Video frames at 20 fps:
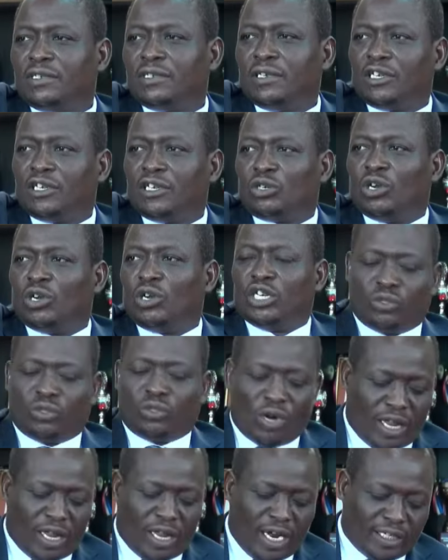to ensure
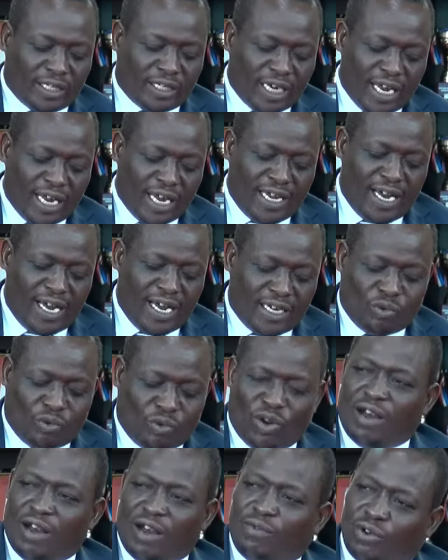that, yes, we
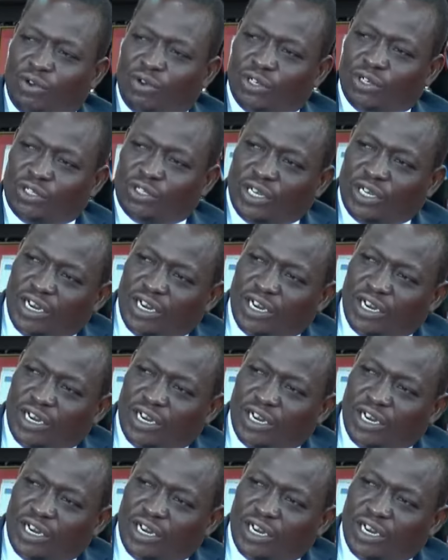have those,